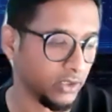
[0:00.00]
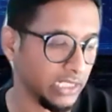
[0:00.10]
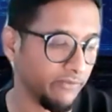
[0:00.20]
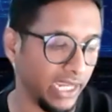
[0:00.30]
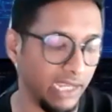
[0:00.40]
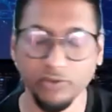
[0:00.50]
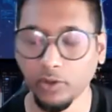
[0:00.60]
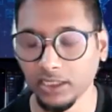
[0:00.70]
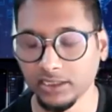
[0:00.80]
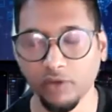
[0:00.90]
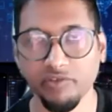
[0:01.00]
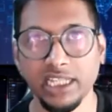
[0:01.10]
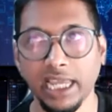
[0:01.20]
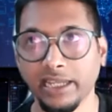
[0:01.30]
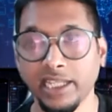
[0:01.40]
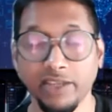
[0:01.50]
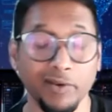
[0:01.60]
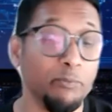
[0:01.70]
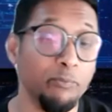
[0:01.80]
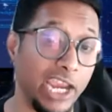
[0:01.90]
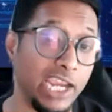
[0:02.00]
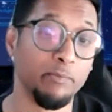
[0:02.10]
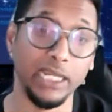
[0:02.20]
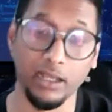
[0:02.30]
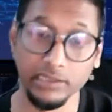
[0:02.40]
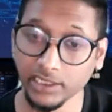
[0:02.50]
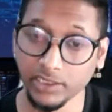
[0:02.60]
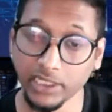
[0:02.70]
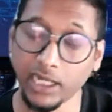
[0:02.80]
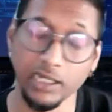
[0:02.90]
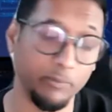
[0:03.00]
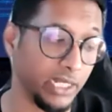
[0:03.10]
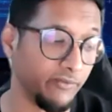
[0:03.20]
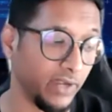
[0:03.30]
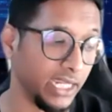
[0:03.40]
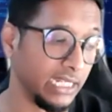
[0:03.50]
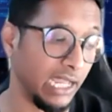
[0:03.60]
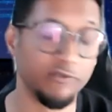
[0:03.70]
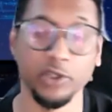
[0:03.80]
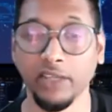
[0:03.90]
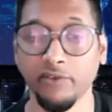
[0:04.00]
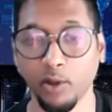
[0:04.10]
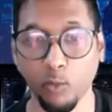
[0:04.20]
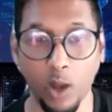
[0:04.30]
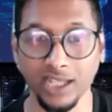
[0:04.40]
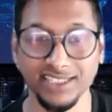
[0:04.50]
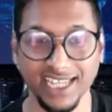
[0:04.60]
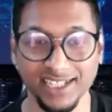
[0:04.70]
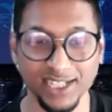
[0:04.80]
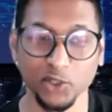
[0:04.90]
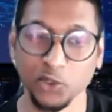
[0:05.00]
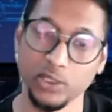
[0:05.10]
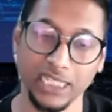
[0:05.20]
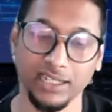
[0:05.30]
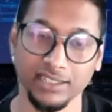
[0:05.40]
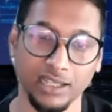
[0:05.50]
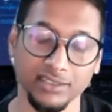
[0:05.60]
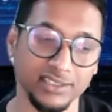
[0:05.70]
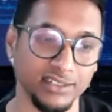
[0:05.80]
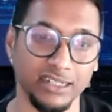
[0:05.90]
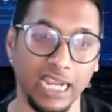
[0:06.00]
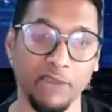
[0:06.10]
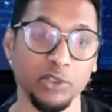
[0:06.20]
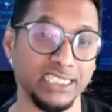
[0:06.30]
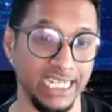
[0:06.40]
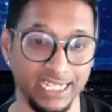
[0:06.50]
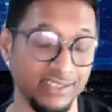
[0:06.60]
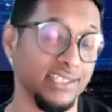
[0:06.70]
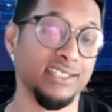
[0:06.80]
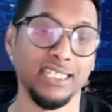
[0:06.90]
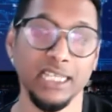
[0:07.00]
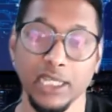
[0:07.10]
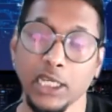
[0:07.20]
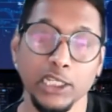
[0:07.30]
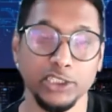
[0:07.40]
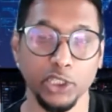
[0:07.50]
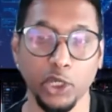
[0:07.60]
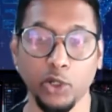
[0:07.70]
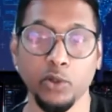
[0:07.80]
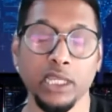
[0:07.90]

if I have to answer, obviously I can give a very big answer to that, but if I have to give a 1 sentence or 2 sentence answer, I would say it as this. So